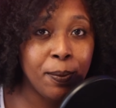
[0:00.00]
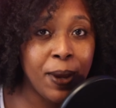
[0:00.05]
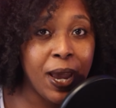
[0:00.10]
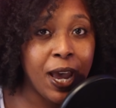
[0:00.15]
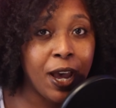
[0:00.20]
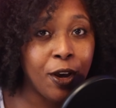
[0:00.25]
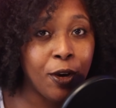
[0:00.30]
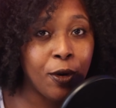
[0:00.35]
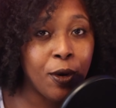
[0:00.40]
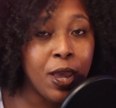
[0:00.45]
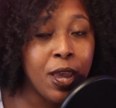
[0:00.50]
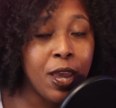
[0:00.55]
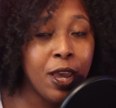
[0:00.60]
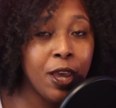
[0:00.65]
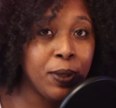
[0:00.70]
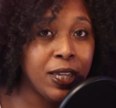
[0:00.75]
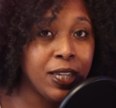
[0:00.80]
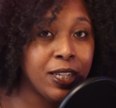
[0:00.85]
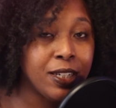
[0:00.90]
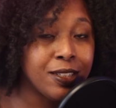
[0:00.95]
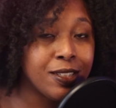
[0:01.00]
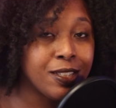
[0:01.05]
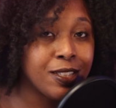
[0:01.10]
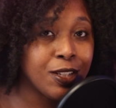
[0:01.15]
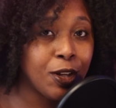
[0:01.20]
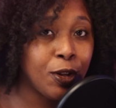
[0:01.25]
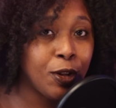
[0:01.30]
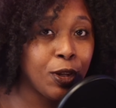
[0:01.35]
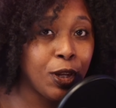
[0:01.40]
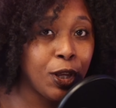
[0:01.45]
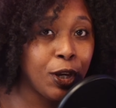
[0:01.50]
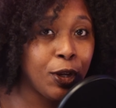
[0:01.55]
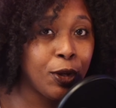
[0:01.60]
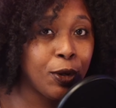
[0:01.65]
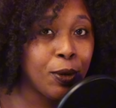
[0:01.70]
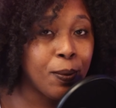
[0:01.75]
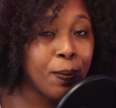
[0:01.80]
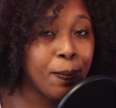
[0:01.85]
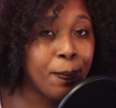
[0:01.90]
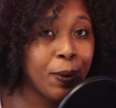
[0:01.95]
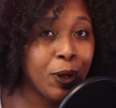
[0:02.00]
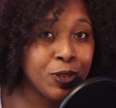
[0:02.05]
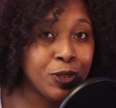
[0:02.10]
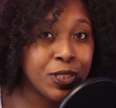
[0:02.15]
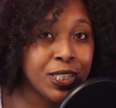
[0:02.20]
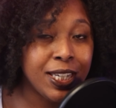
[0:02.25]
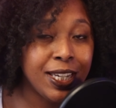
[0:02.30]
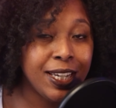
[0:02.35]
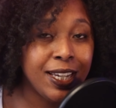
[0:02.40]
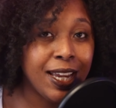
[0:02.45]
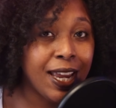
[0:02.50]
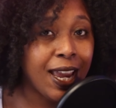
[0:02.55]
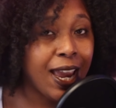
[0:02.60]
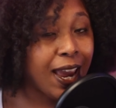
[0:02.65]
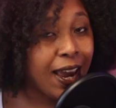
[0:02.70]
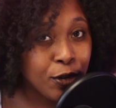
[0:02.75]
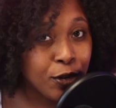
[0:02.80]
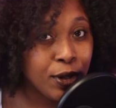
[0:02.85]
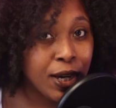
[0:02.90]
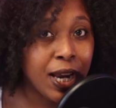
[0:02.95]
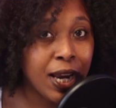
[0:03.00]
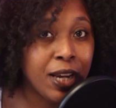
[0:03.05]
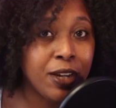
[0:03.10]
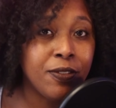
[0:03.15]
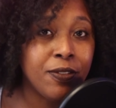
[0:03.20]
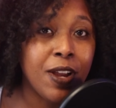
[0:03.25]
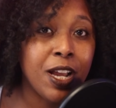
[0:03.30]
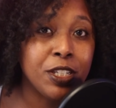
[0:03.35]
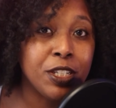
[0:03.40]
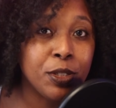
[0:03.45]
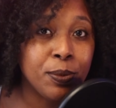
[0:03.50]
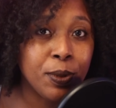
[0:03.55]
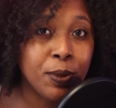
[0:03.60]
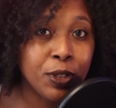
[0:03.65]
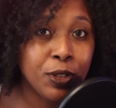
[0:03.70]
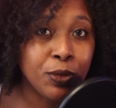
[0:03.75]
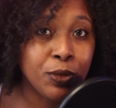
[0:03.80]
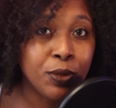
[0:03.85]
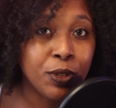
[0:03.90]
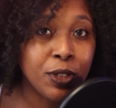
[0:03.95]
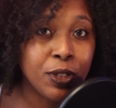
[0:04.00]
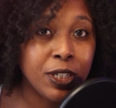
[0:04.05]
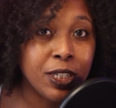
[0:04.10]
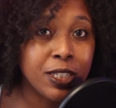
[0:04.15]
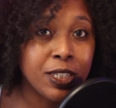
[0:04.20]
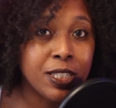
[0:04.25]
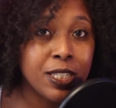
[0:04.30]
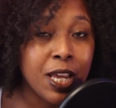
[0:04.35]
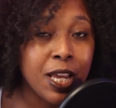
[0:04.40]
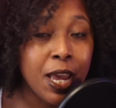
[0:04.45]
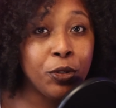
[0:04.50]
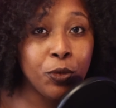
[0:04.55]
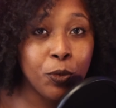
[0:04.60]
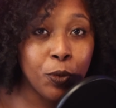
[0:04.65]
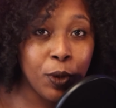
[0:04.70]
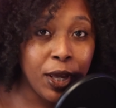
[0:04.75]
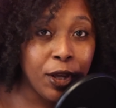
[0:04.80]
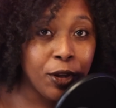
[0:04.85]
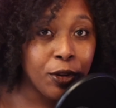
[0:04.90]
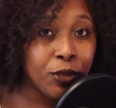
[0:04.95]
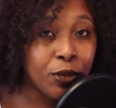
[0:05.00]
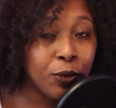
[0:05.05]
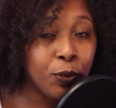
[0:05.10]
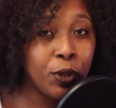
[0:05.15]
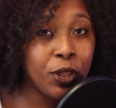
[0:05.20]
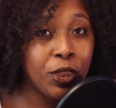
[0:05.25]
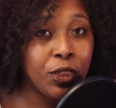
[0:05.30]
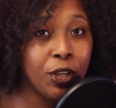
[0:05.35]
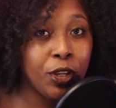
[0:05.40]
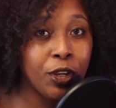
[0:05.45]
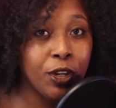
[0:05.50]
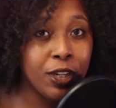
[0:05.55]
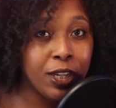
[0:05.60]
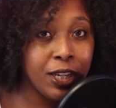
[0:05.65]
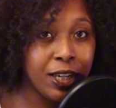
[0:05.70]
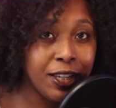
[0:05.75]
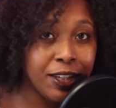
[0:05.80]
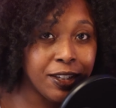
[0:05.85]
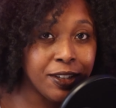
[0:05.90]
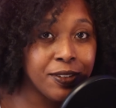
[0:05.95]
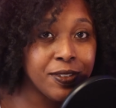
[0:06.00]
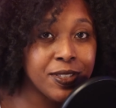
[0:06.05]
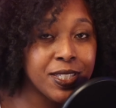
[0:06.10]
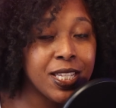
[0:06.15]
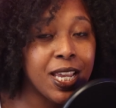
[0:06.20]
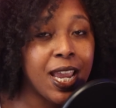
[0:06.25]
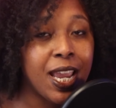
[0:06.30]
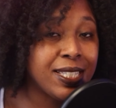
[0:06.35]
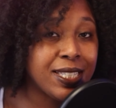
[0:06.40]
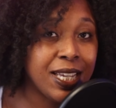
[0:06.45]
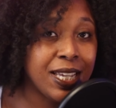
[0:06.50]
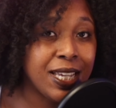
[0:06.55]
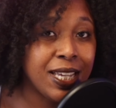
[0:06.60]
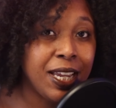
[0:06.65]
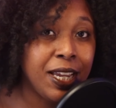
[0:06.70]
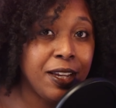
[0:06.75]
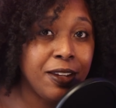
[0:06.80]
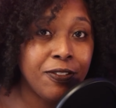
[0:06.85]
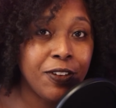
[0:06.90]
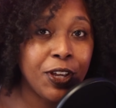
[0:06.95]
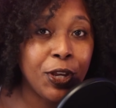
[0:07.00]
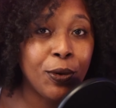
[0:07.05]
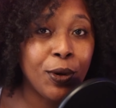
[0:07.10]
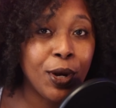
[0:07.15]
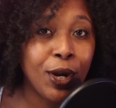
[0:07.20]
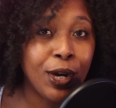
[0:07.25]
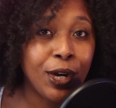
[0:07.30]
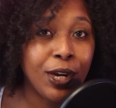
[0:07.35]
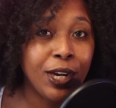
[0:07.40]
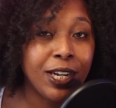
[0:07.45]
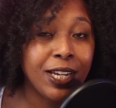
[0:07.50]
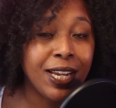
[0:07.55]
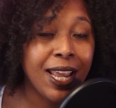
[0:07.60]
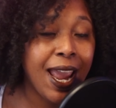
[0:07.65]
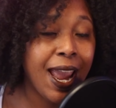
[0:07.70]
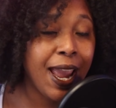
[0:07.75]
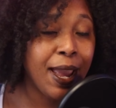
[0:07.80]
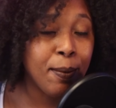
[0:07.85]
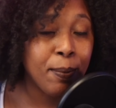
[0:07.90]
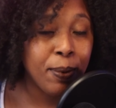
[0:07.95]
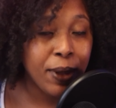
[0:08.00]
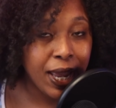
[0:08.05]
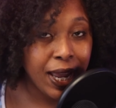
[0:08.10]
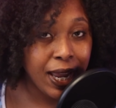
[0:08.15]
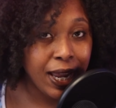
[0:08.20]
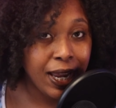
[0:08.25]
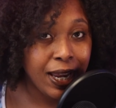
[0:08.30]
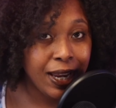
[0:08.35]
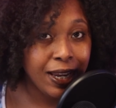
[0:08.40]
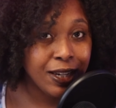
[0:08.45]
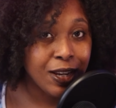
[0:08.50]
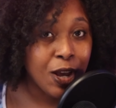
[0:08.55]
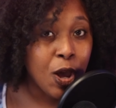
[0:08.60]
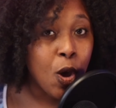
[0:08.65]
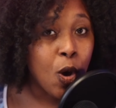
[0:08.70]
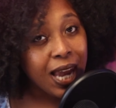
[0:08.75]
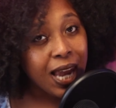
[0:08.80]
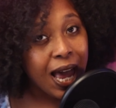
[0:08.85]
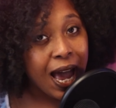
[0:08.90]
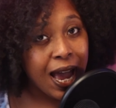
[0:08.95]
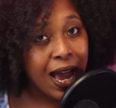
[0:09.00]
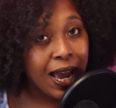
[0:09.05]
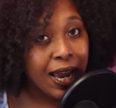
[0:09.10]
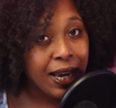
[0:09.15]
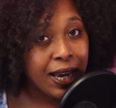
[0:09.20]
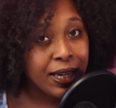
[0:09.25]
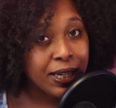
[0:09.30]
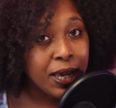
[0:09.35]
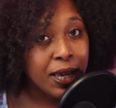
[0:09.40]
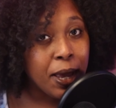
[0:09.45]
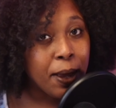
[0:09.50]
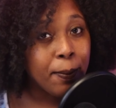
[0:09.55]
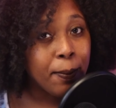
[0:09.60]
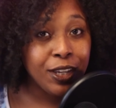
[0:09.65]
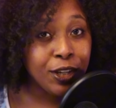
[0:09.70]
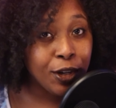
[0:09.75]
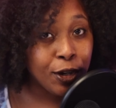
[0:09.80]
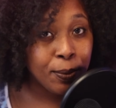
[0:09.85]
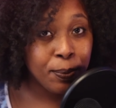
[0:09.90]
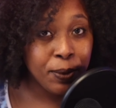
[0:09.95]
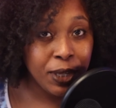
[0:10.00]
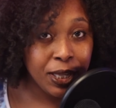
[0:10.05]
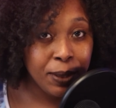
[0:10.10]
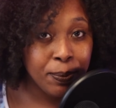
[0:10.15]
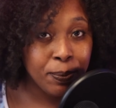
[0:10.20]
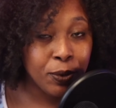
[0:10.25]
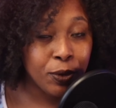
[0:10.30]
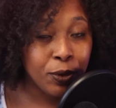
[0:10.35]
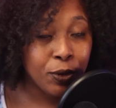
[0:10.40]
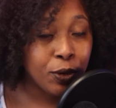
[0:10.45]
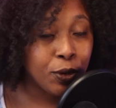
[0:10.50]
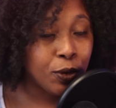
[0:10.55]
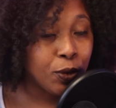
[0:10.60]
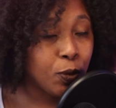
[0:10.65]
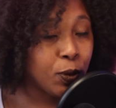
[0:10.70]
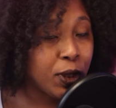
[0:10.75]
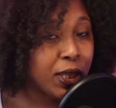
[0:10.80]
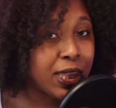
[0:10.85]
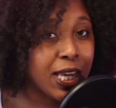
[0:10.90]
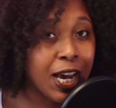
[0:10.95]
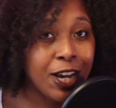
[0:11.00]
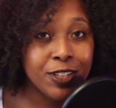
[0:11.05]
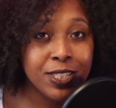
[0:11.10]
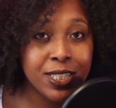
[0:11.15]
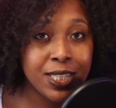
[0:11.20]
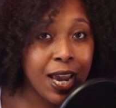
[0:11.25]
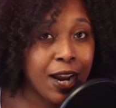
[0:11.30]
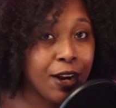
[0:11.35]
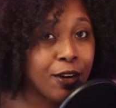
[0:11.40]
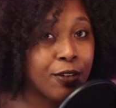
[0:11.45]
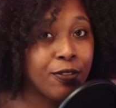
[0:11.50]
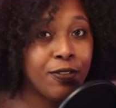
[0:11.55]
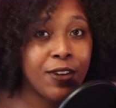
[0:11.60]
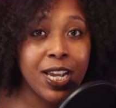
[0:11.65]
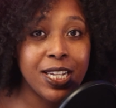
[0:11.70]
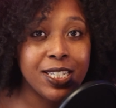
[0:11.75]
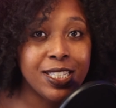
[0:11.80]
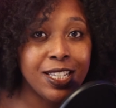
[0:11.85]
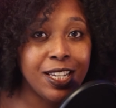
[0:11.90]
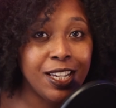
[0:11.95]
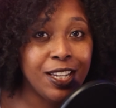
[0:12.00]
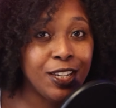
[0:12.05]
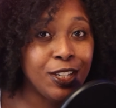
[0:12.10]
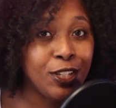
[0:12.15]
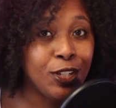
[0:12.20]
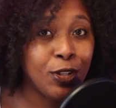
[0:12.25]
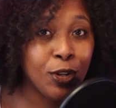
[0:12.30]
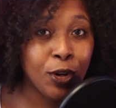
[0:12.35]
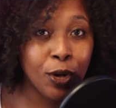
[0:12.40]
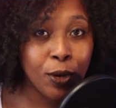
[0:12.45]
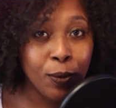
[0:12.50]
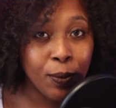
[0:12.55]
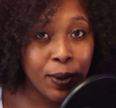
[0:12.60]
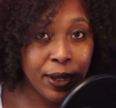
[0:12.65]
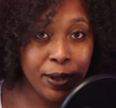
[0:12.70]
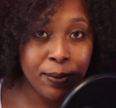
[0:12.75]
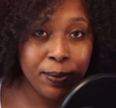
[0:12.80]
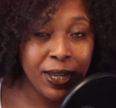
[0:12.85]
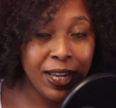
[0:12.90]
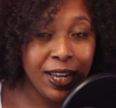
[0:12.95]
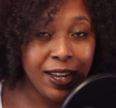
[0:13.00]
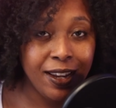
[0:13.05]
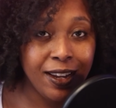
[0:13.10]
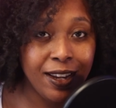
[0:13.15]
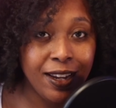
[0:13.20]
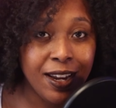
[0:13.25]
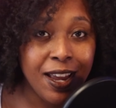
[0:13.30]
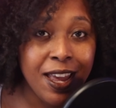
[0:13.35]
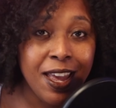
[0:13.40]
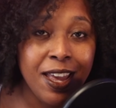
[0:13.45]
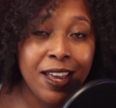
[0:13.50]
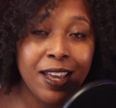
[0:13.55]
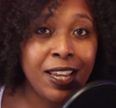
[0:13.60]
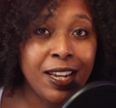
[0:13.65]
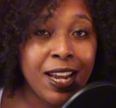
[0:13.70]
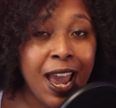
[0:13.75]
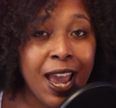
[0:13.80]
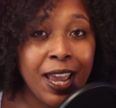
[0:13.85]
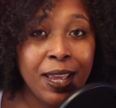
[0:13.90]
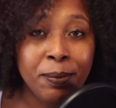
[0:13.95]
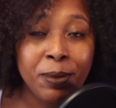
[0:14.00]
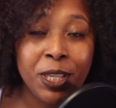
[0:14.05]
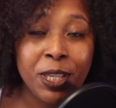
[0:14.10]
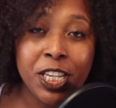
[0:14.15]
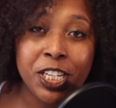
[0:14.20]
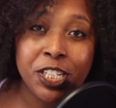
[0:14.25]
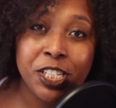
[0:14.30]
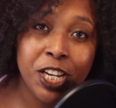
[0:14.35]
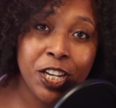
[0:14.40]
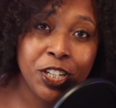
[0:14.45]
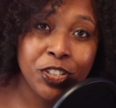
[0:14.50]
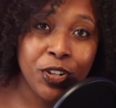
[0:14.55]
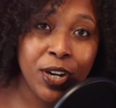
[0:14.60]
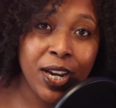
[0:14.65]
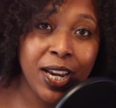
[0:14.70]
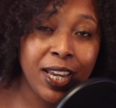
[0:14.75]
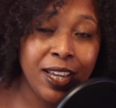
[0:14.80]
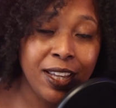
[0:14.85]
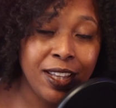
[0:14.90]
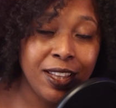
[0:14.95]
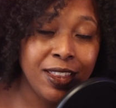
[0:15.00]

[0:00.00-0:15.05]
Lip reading: all about. Helping solo, multi, and creative entrepreneurs build wealth with your gifts. Be seen, felt heard, and paid online by your people without sacrificing your well-being. Again, I am Keisha Andrea.